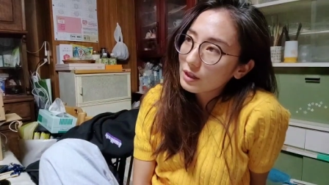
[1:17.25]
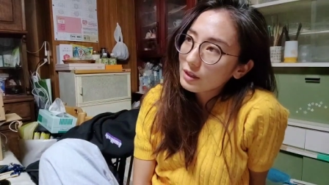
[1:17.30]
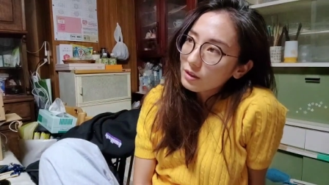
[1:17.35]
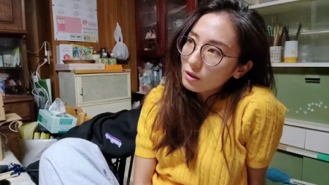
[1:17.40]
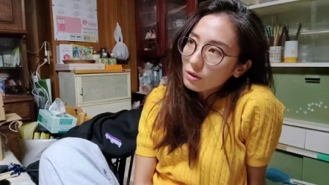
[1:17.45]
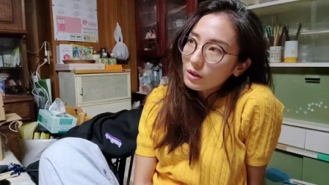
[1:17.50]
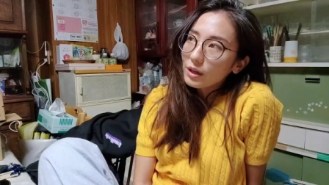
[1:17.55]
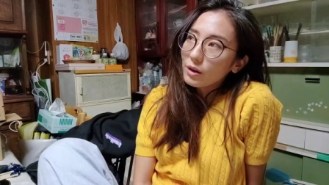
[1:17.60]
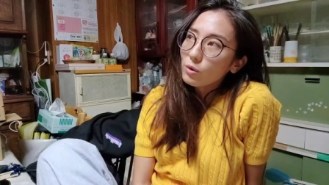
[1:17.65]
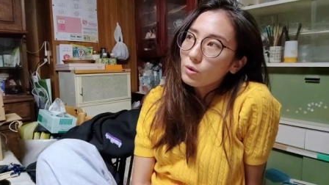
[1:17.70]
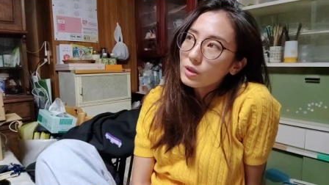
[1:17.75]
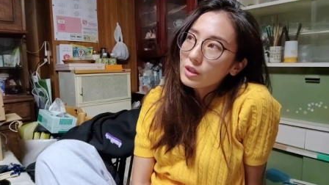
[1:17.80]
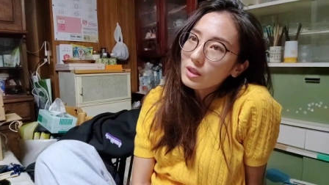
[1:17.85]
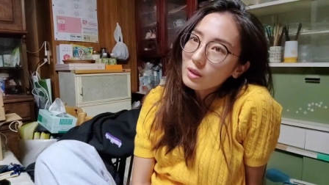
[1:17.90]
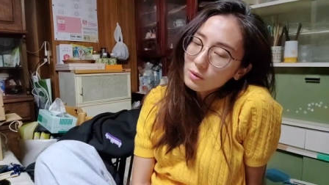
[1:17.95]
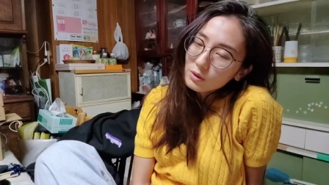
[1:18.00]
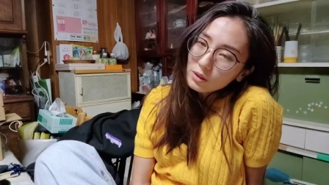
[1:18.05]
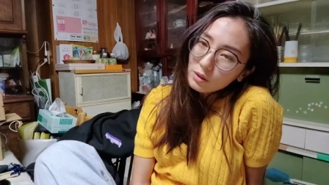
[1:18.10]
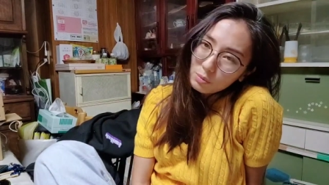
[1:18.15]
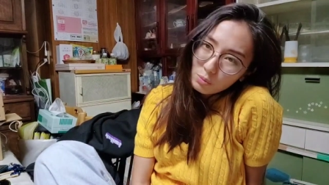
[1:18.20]
Okay,
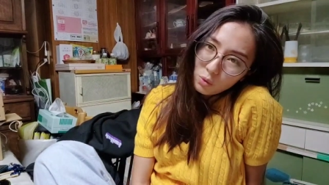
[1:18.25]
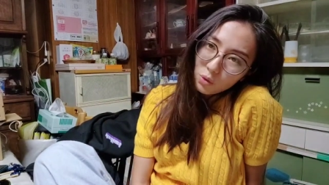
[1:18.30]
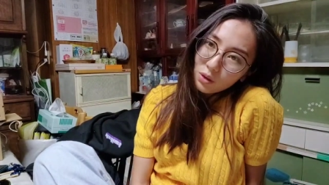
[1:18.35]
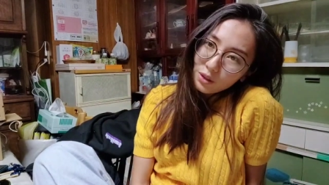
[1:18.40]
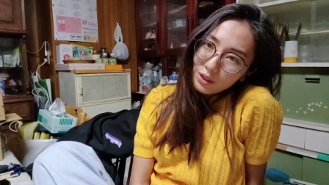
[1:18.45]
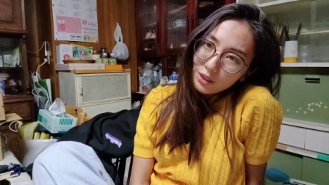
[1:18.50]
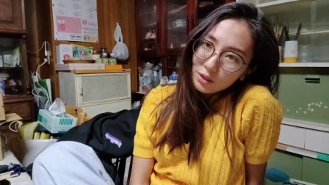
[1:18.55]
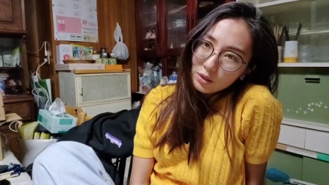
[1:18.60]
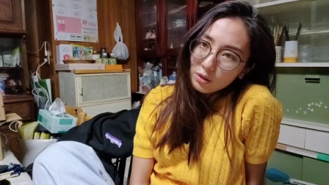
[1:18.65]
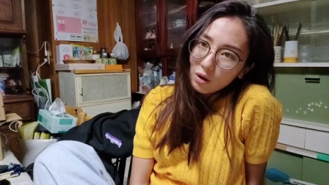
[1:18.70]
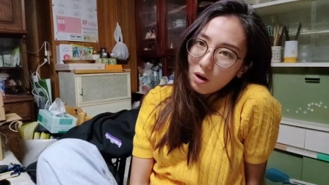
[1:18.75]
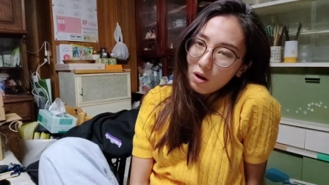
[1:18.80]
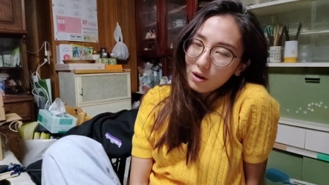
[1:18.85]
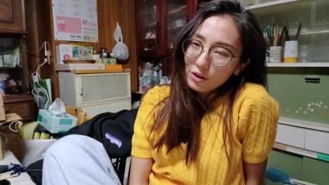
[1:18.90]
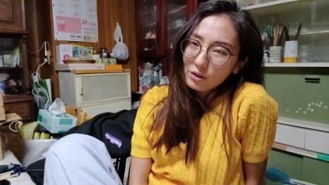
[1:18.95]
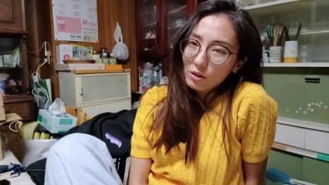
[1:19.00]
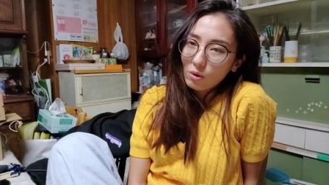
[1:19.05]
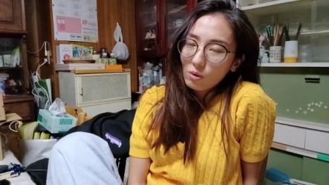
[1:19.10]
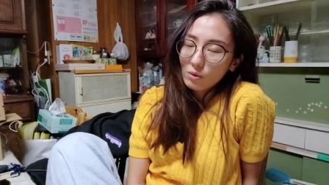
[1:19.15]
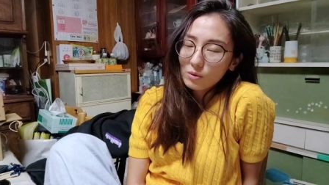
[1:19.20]
Okinawa is more or less
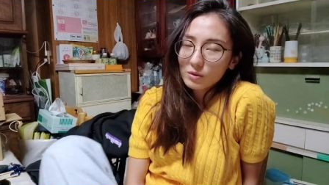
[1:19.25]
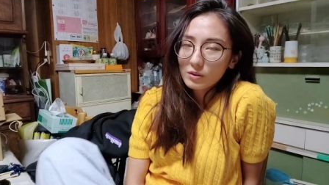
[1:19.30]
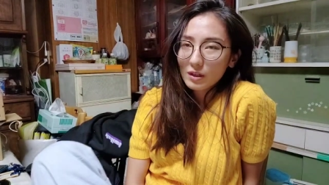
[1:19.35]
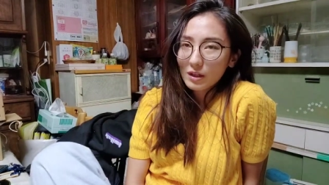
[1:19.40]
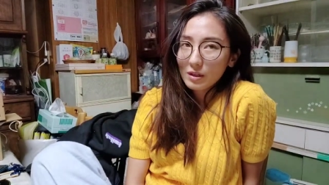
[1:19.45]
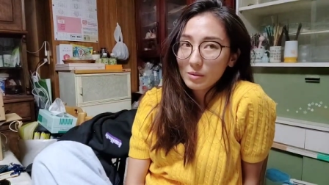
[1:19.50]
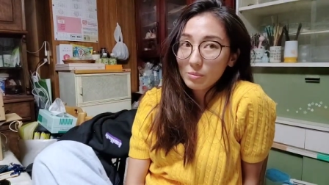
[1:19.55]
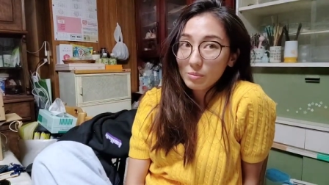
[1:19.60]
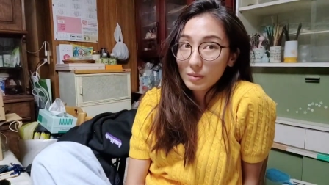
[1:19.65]
hot the whole time,